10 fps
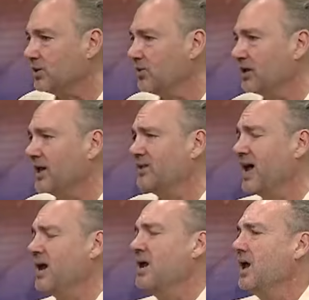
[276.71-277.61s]
or anything like
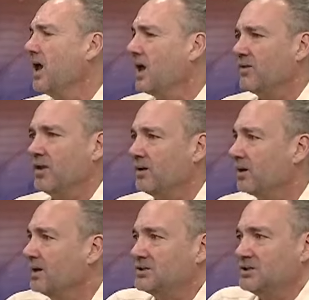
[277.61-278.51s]
that,
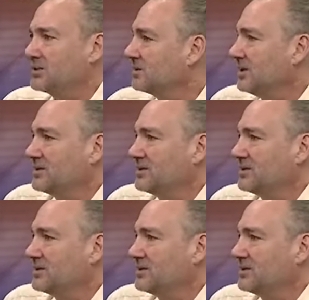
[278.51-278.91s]
it's just